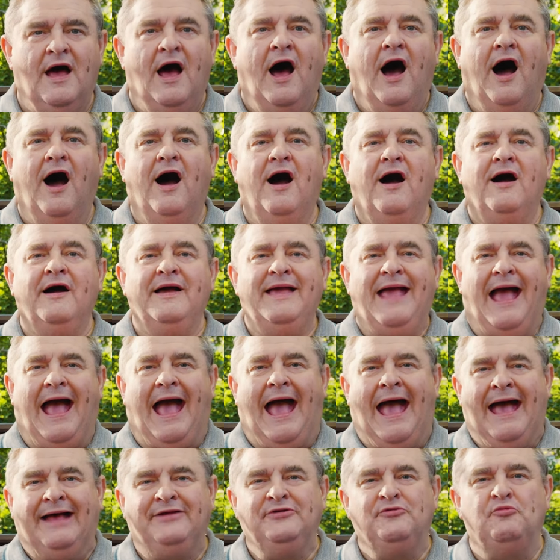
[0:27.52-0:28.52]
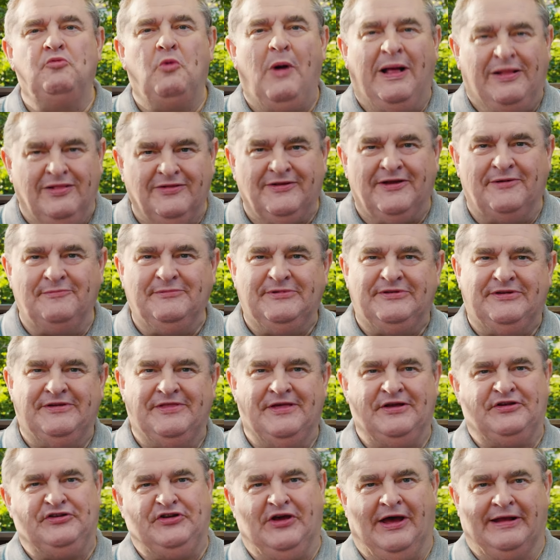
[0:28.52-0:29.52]
Hi and welcome to
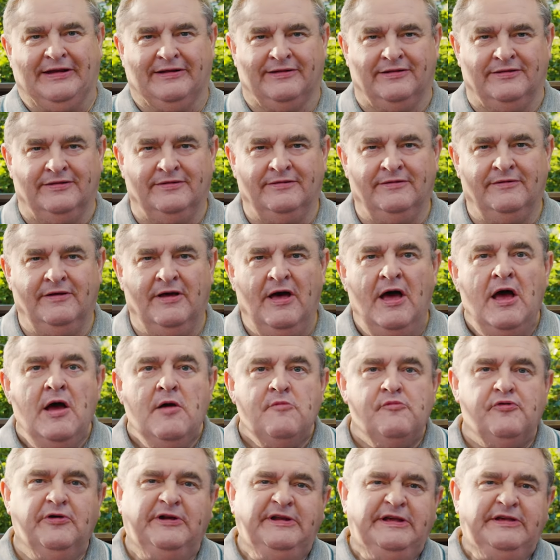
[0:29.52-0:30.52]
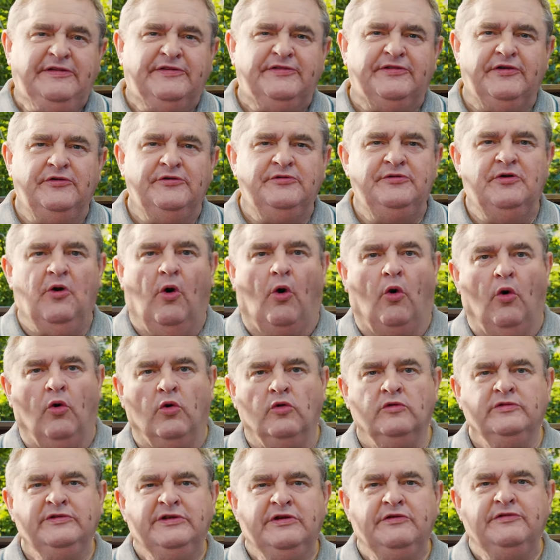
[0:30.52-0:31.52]
the channel pretty soon
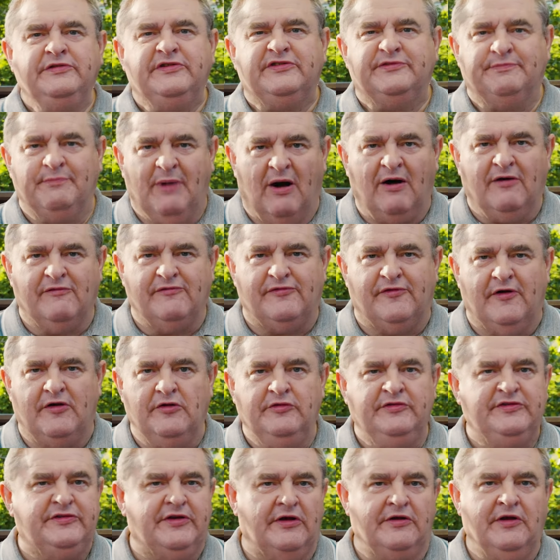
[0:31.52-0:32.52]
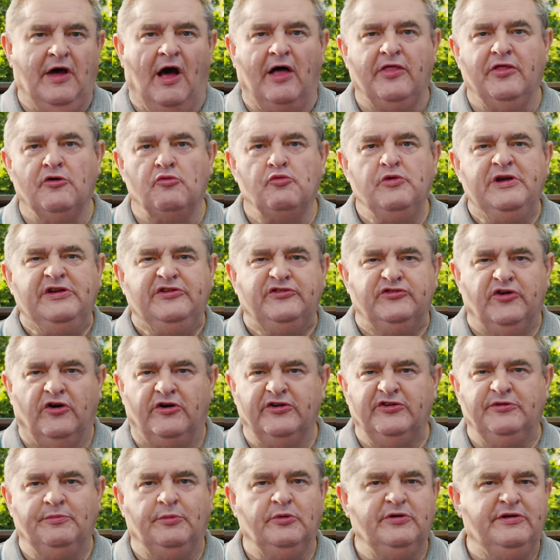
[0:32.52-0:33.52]
all new smartphones and other
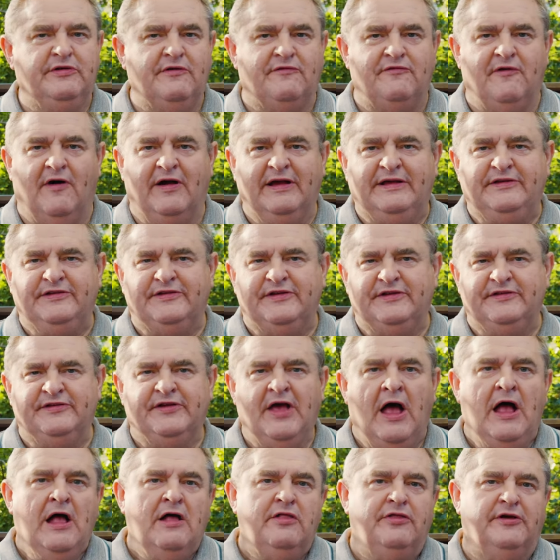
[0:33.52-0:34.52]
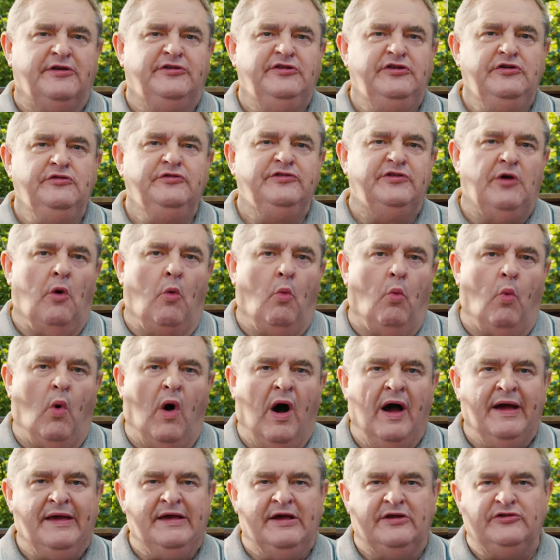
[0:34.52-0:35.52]
rechargeable devices that use a
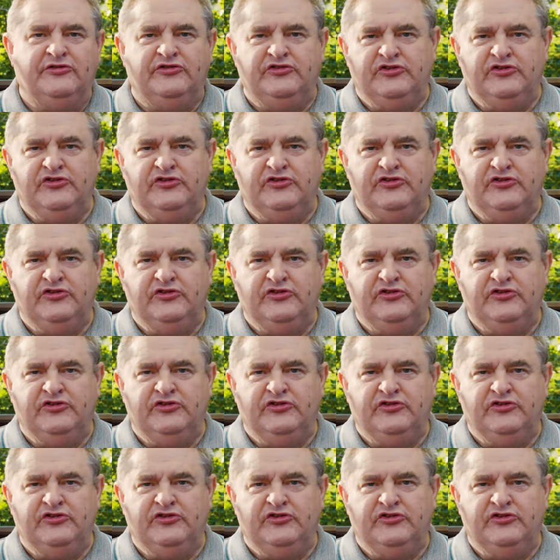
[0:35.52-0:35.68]
wired